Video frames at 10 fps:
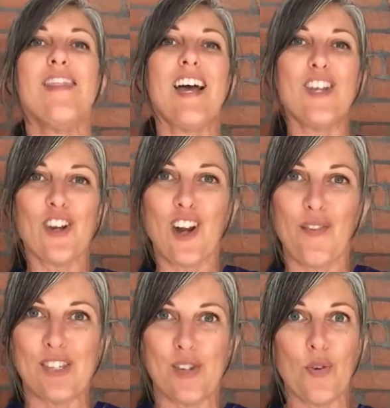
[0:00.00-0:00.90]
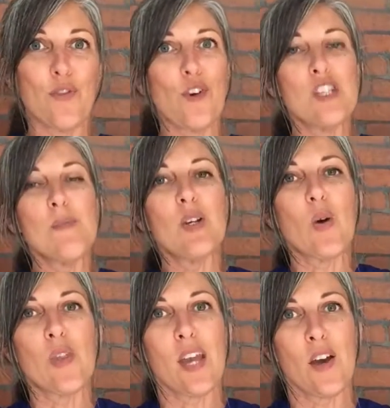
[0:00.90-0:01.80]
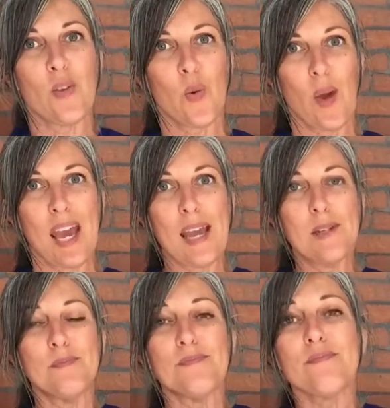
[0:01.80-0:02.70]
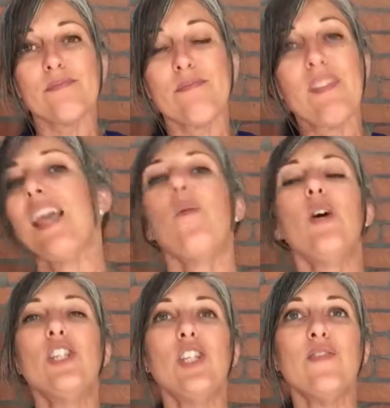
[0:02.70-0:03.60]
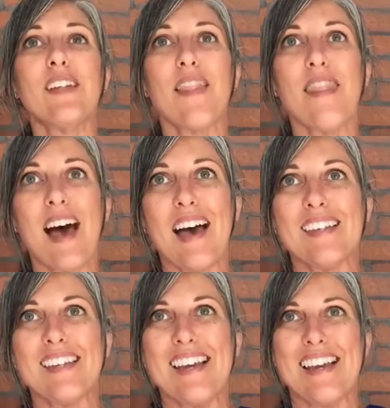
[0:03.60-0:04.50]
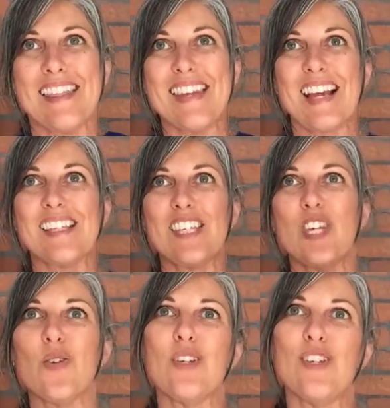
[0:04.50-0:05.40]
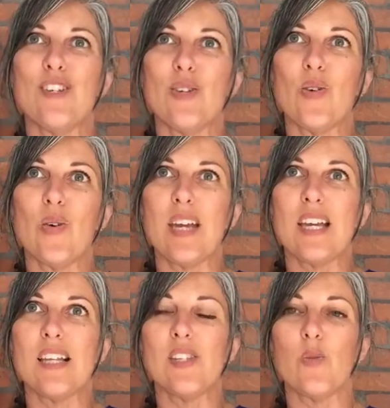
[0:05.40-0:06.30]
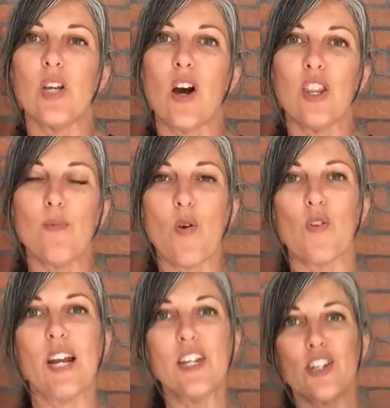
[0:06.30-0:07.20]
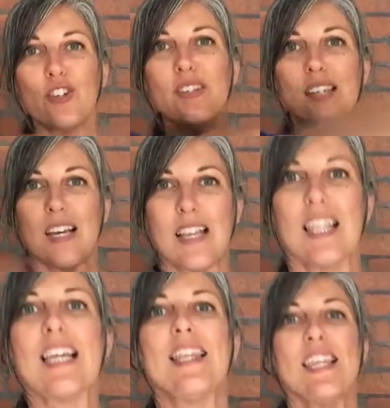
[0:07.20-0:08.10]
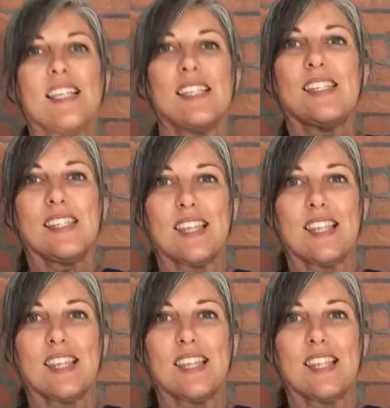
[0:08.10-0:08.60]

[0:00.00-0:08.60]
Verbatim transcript: Then you're going to obviously reverse them and go the other way. Once you've done that, the next thing you can do is we call them over and unders, like this.